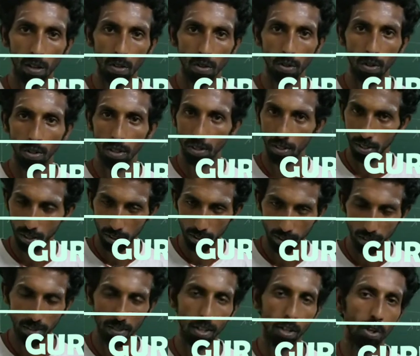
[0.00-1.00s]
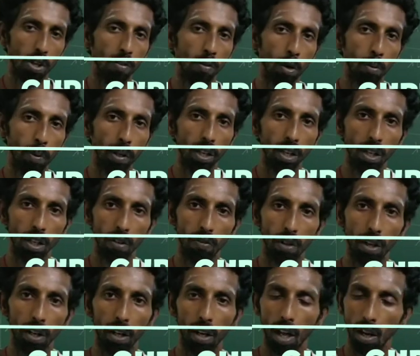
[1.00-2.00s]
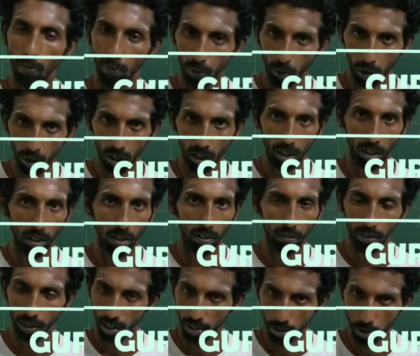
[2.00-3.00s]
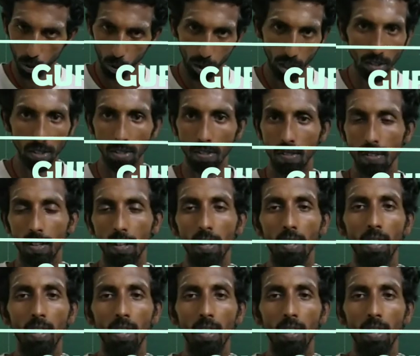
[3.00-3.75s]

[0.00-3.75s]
So this session will be very helpful uh, for the students.